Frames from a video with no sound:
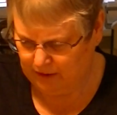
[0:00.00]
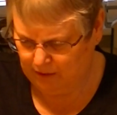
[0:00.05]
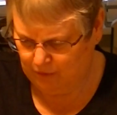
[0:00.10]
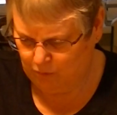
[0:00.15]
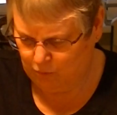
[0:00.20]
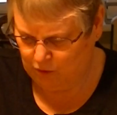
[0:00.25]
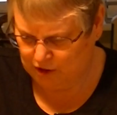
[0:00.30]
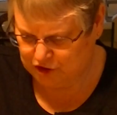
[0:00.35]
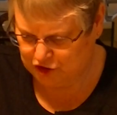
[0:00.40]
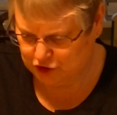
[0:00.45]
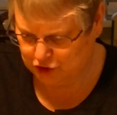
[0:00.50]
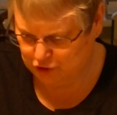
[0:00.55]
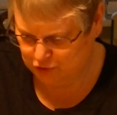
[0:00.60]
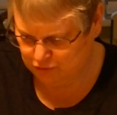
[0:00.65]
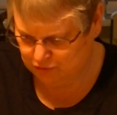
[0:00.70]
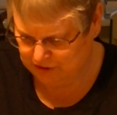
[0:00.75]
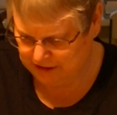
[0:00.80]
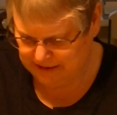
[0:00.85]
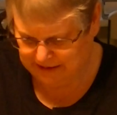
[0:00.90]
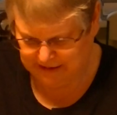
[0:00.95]
What
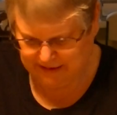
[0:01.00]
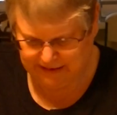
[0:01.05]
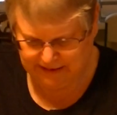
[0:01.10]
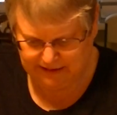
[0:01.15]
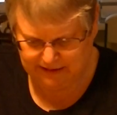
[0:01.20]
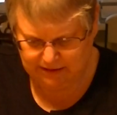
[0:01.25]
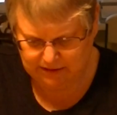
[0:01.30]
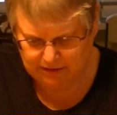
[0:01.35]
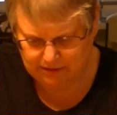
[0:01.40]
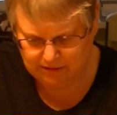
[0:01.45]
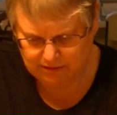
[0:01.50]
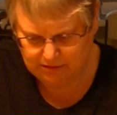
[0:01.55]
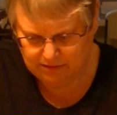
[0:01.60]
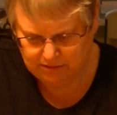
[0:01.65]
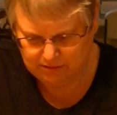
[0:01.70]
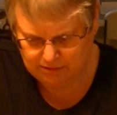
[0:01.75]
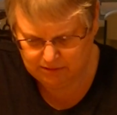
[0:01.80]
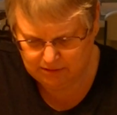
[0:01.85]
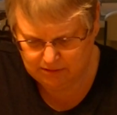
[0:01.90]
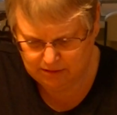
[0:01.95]
you need
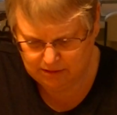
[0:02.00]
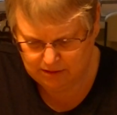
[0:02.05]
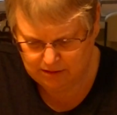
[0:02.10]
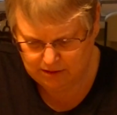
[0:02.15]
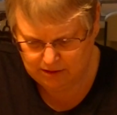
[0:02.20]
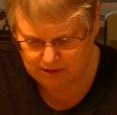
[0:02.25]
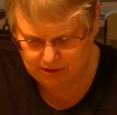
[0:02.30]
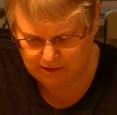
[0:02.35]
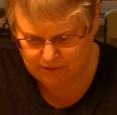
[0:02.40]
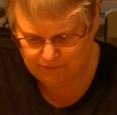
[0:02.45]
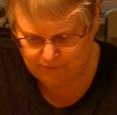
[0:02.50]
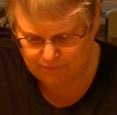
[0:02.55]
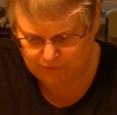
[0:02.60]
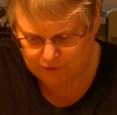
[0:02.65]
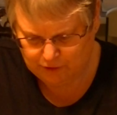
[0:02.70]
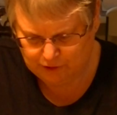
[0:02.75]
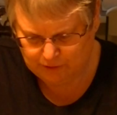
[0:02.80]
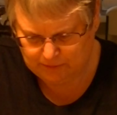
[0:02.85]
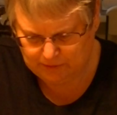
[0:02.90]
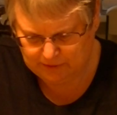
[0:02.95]

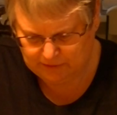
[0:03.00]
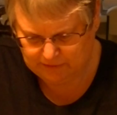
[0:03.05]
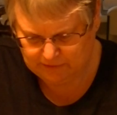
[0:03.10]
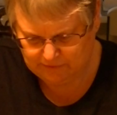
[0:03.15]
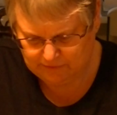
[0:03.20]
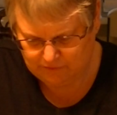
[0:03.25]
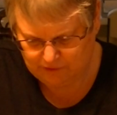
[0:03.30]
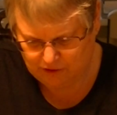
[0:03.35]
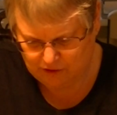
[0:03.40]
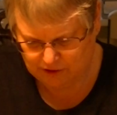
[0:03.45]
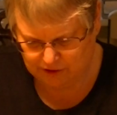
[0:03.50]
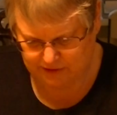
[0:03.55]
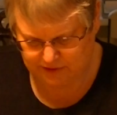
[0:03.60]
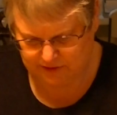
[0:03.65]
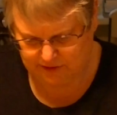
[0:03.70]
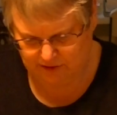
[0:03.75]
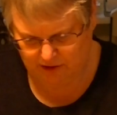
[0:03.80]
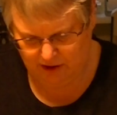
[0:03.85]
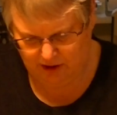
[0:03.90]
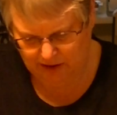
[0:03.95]
for your piece of
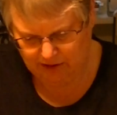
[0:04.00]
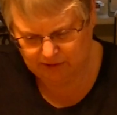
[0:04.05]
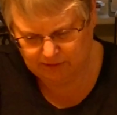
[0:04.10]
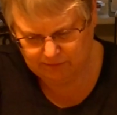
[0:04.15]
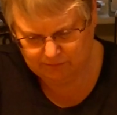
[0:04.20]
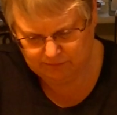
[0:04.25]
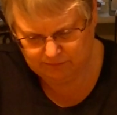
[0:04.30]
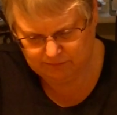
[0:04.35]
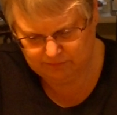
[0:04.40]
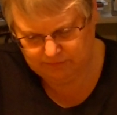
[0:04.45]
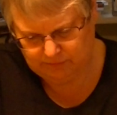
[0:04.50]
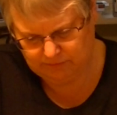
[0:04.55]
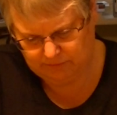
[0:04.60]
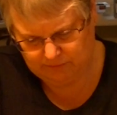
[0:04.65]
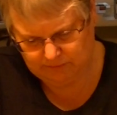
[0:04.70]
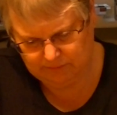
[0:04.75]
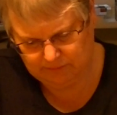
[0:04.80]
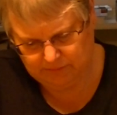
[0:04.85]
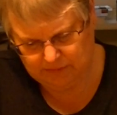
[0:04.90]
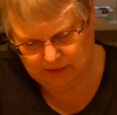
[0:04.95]
cardstock,
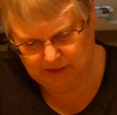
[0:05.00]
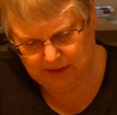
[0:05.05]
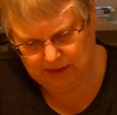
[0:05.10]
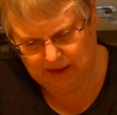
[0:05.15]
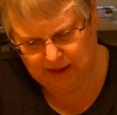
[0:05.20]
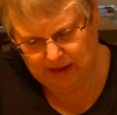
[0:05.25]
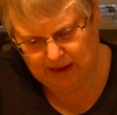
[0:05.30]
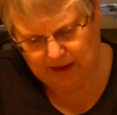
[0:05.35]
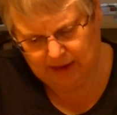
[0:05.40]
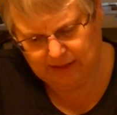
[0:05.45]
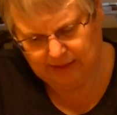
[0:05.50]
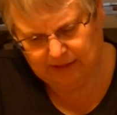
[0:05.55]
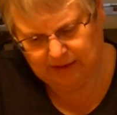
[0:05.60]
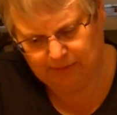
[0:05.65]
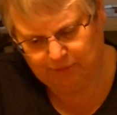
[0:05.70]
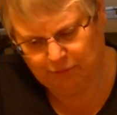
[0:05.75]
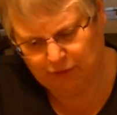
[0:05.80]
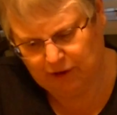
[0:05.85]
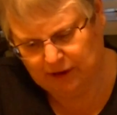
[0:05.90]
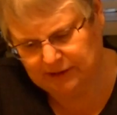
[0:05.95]

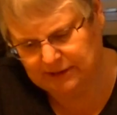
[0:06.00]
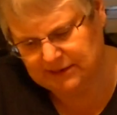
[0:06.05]
then bring